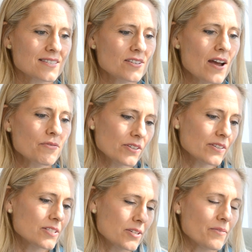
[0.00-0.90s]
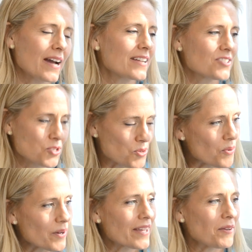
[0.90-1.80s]
I really do. I
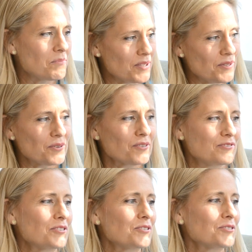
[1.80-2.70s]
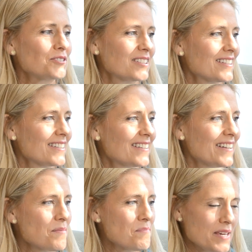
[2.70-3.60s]
enjoy a beautiful
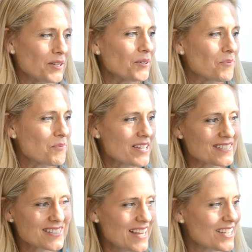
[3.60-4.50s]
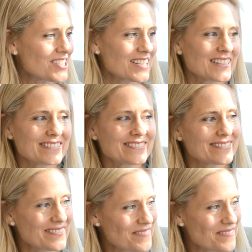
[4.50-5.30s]
meal, presentation,